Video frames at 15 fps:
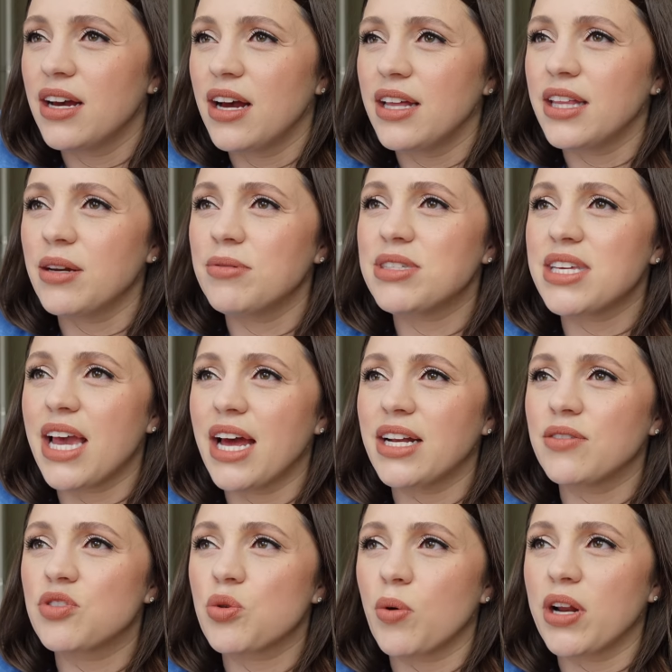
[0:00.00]
I think it was the
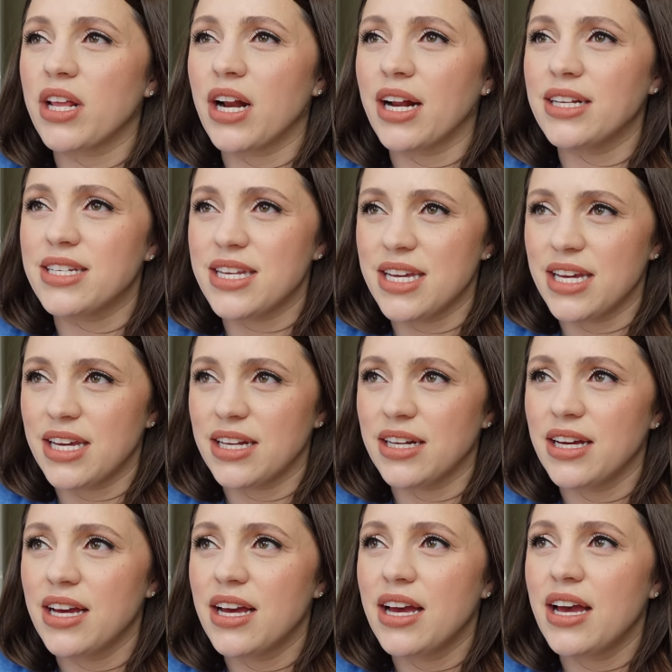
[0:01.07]
end of
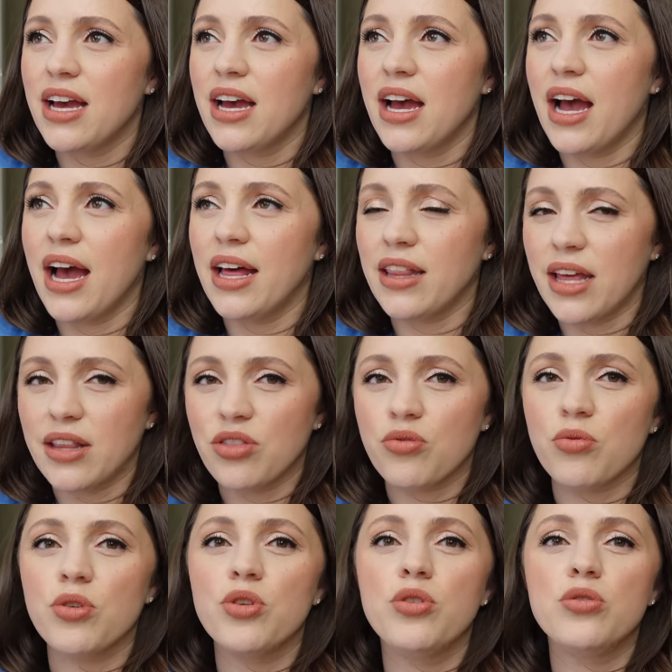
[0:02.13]
2019. And then
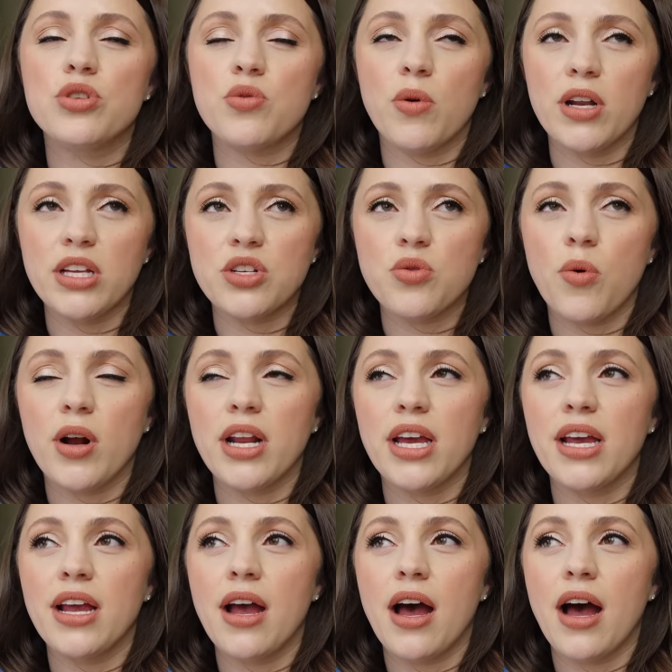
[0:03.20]
through
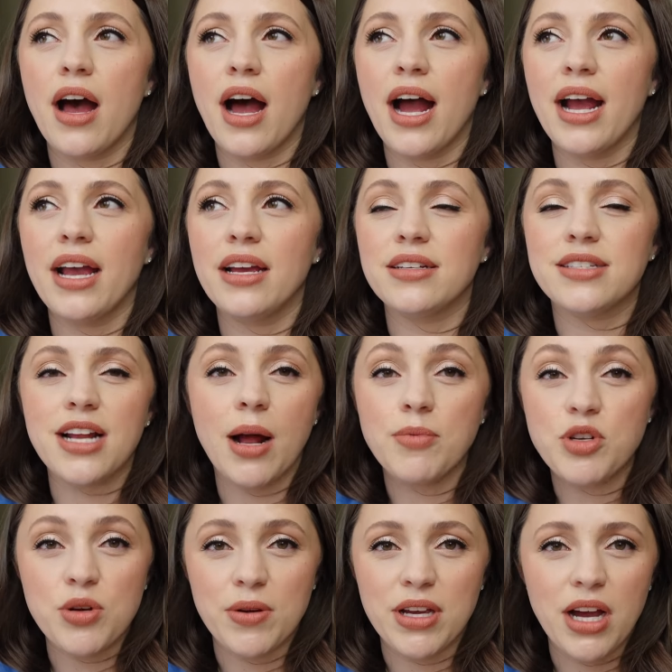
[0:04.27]
2020, I
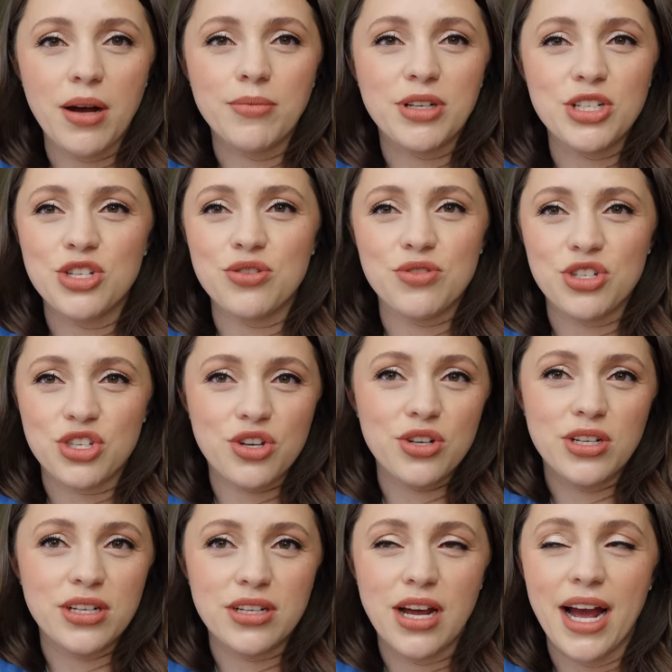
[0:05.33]
stopped chewing gum because you just
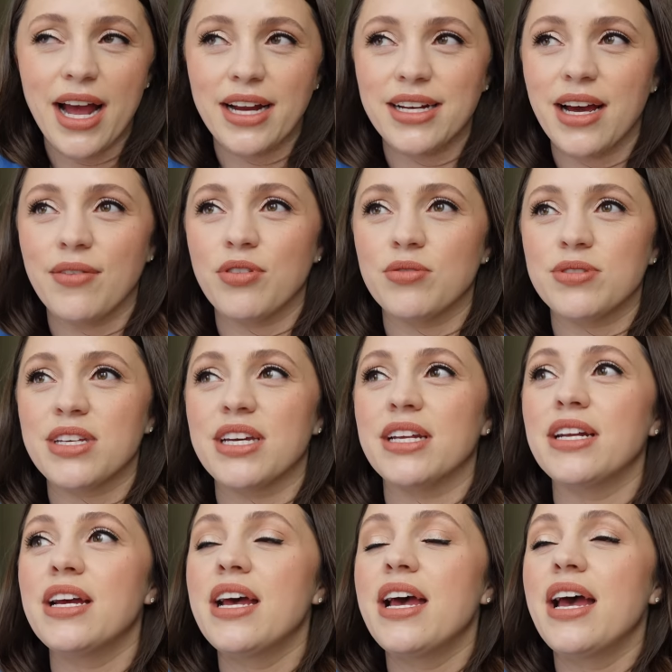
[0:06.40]
couldn't. I had to have those
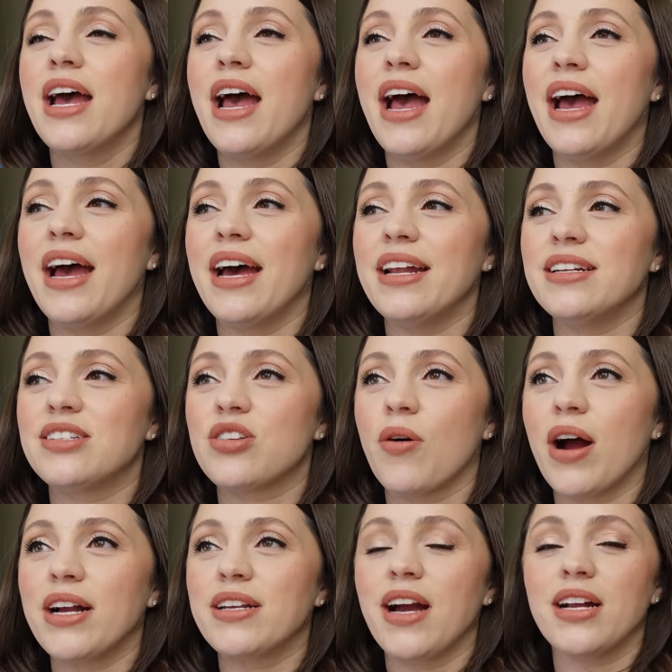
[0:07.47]
in. And so
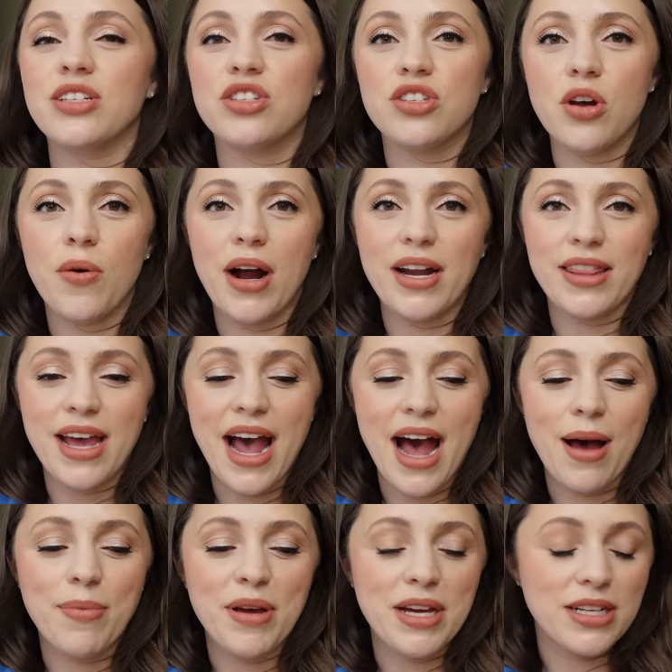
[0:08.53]
I'd gotten so out of the
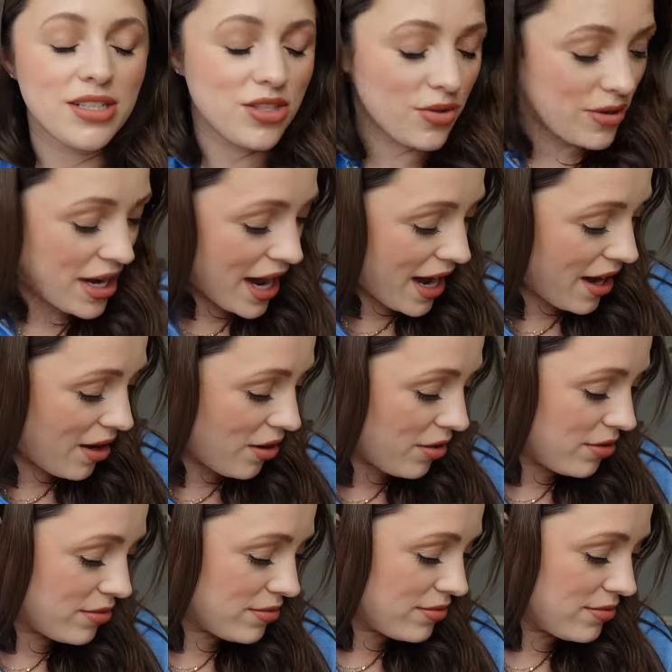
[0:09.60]
habit. And so
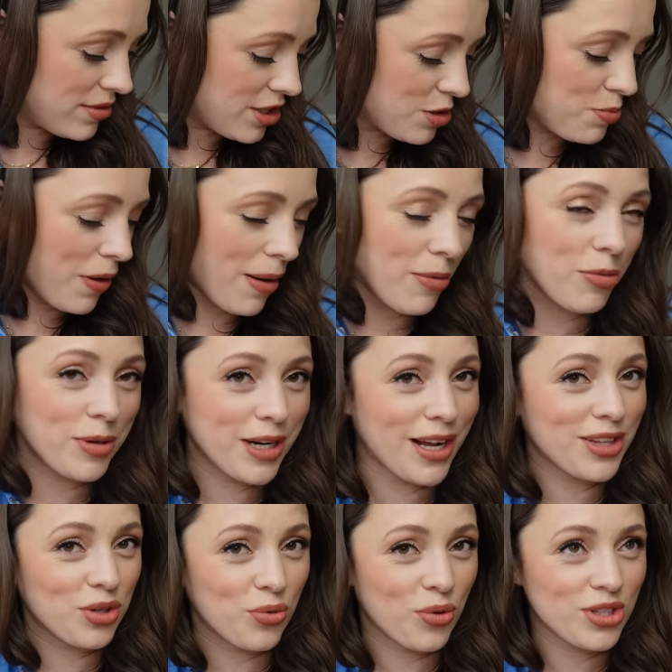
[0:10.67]
now, which is probably
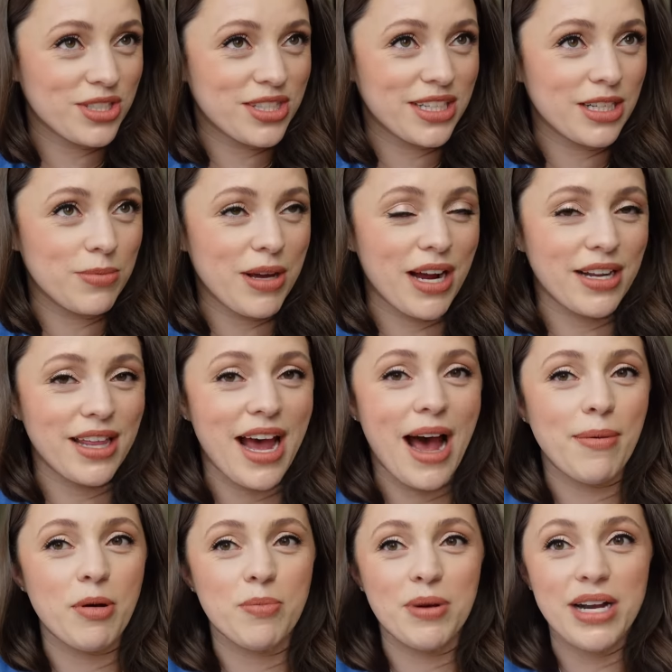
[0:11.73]
not the worst thing to be out of the
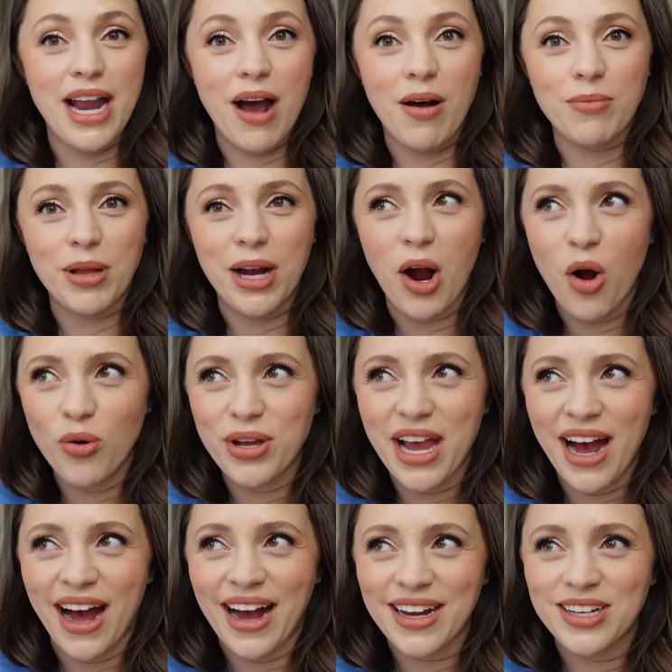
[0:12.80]
habit, but now I'm like, oh
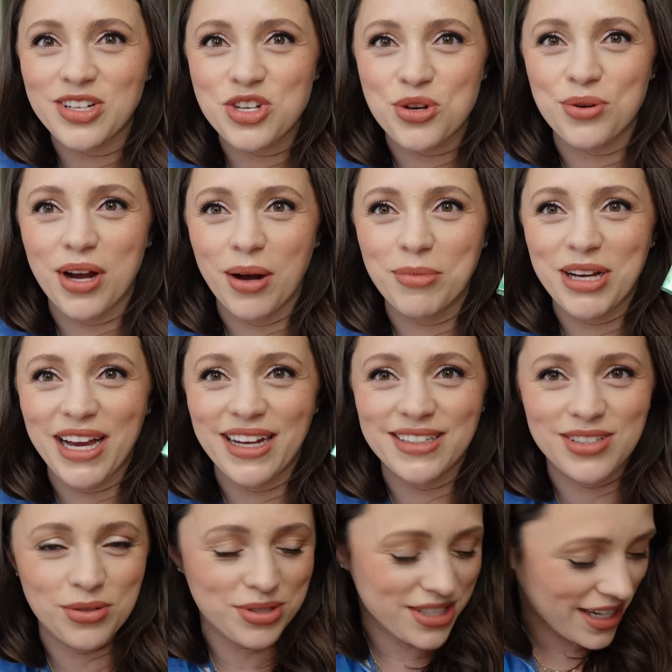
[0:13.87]
yeah, I can chew gum again.
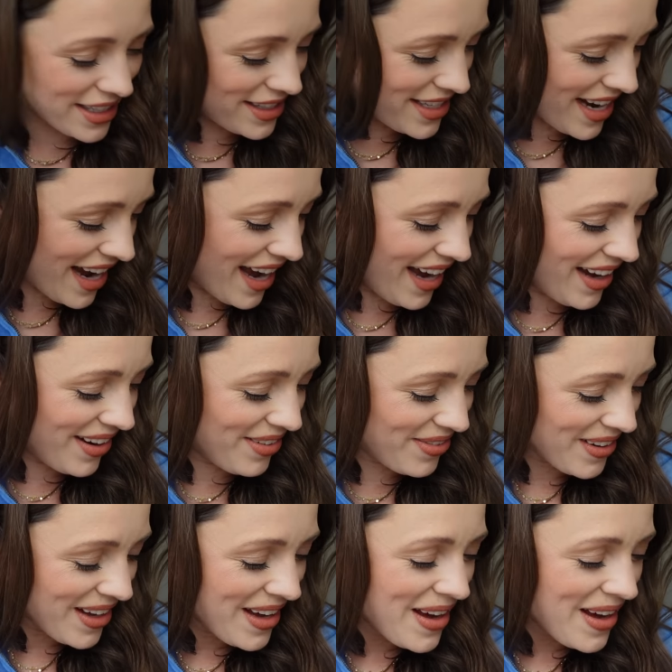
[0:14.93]
So it's nice to have.